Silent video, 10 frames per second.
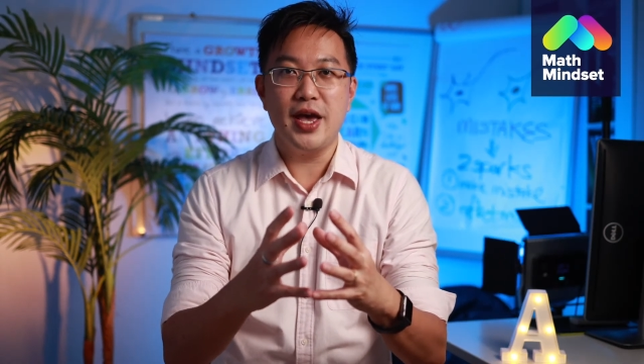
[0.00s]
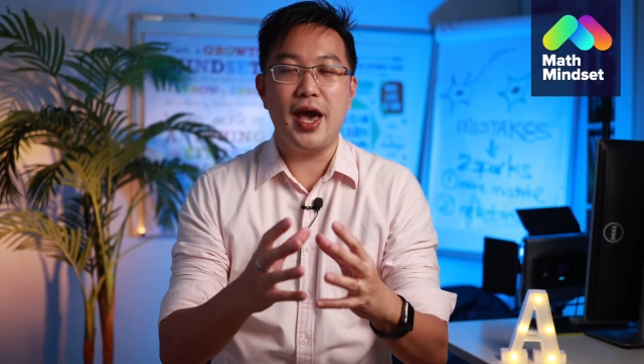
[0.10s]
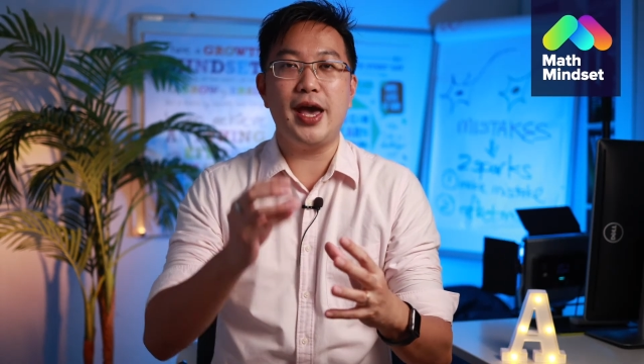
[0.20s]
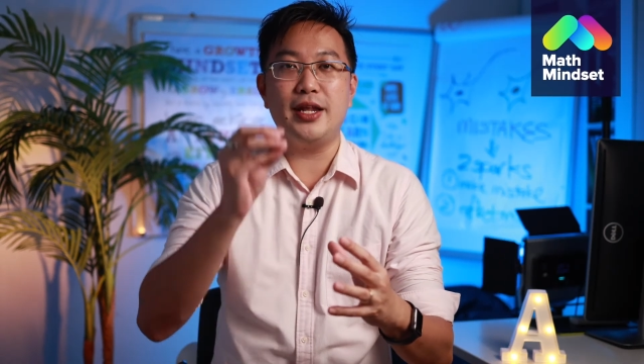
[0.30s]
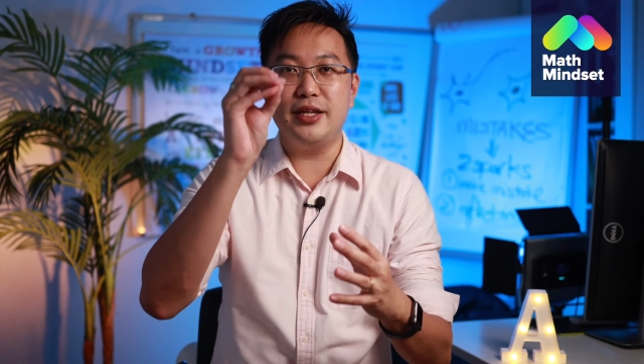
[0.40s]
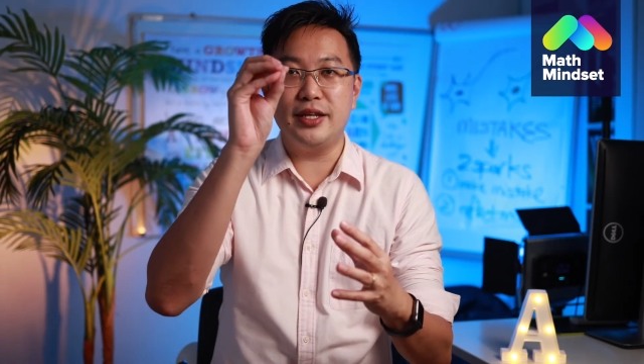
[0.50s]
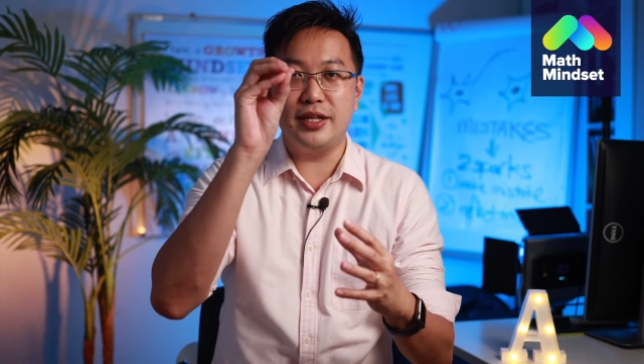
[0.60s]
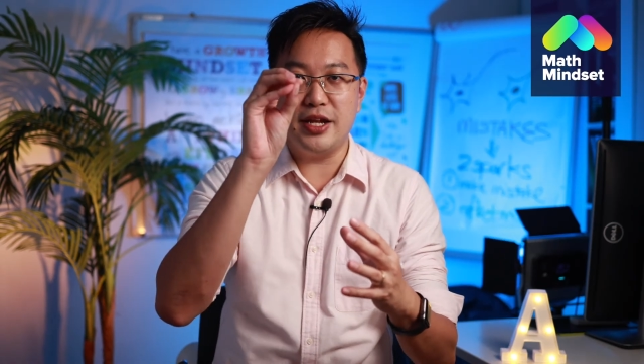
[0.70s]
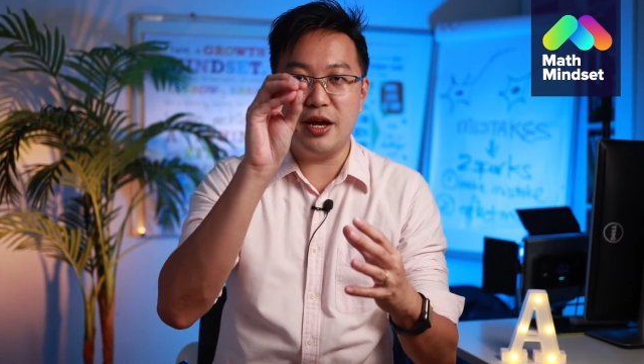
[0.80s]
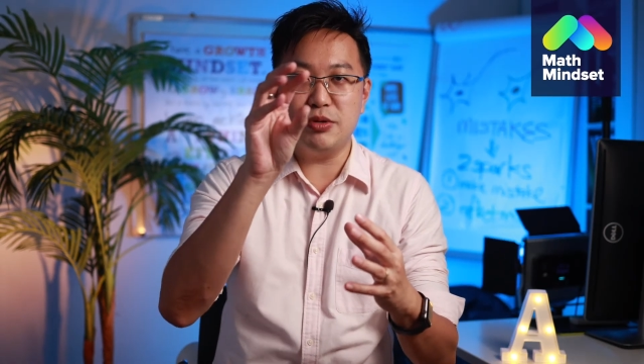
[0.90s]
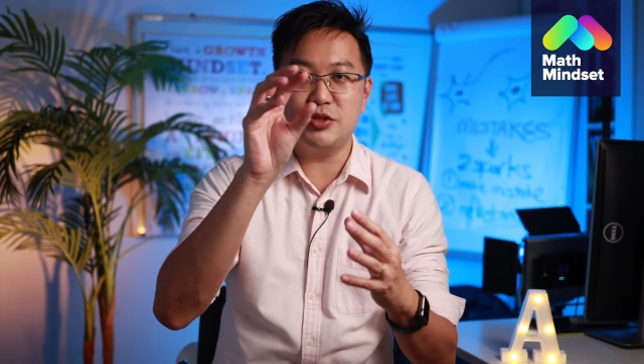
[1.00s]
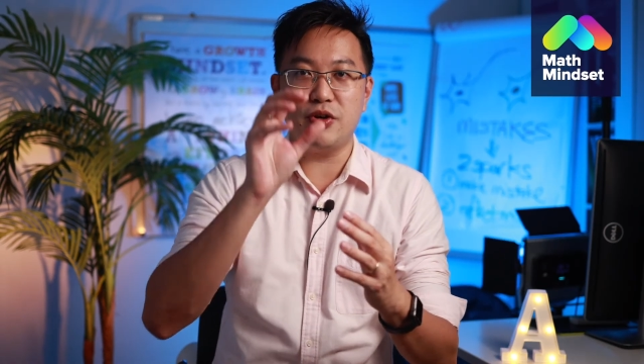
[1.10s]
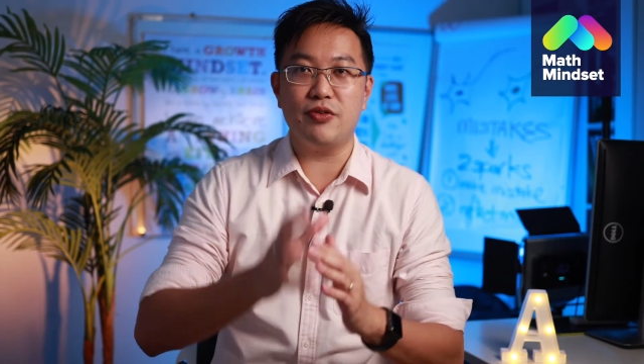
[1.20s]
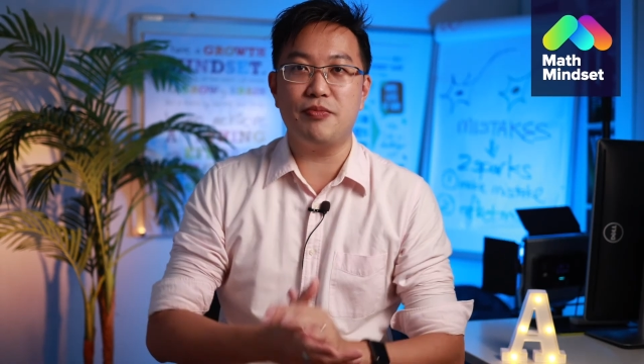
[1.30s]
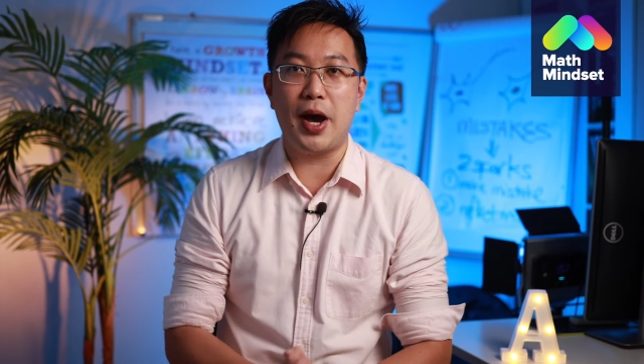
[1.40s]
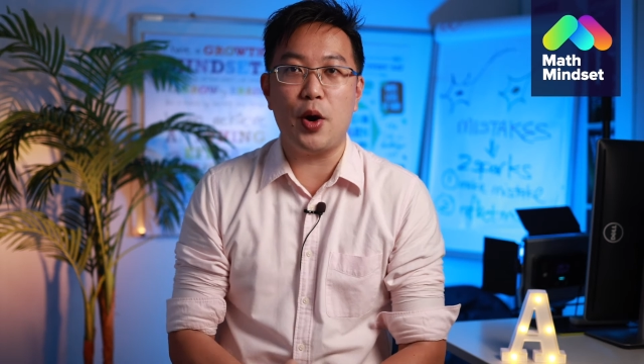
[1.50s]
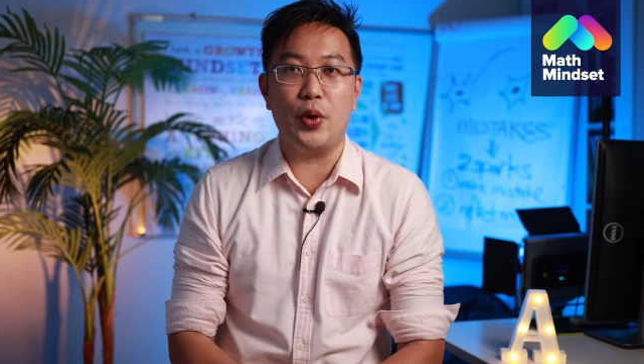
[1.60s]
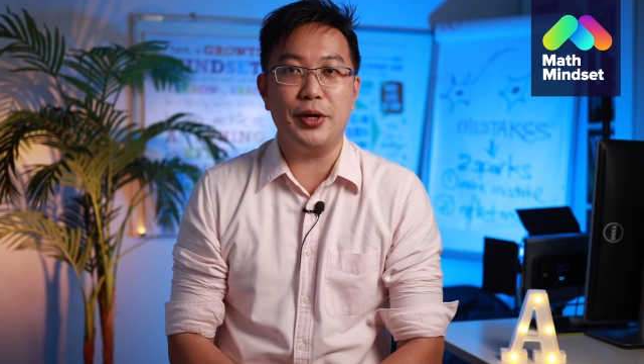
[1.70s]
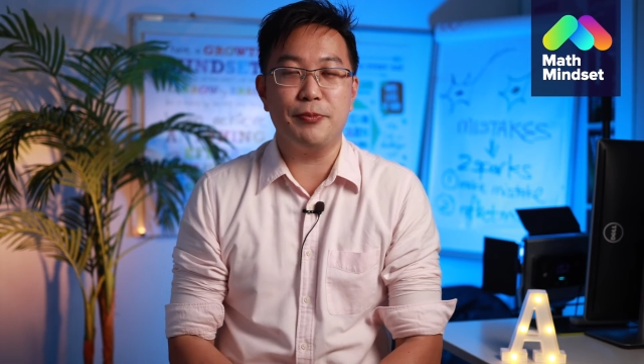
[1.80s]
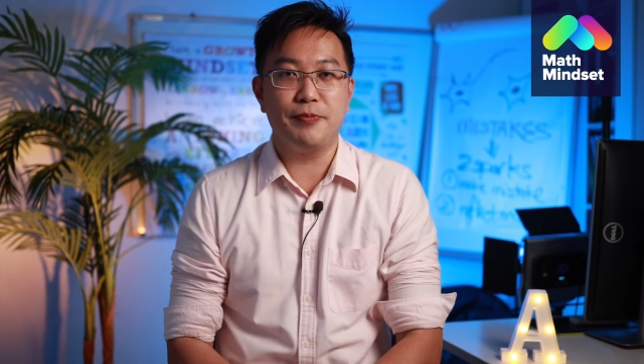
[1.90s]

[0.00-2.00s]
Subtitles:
and the numbers will have a power.